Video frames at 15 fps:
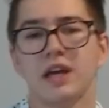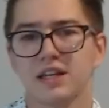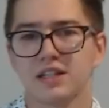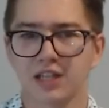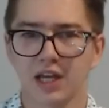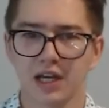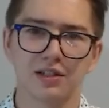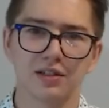
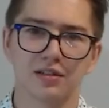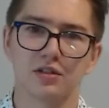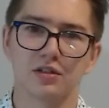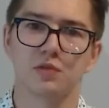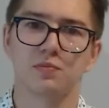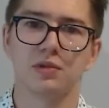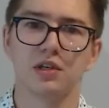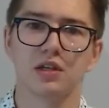Technically
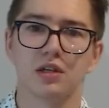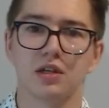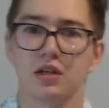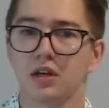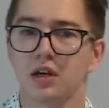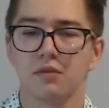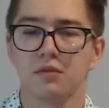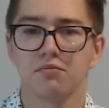speaking,
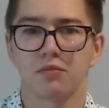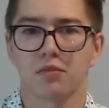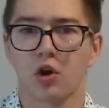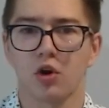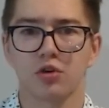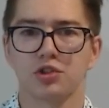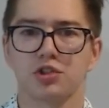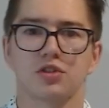
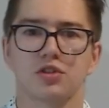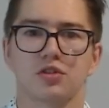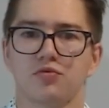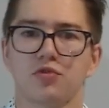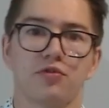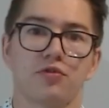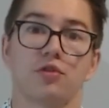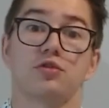Hertz
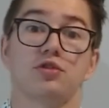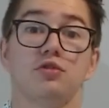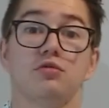refer to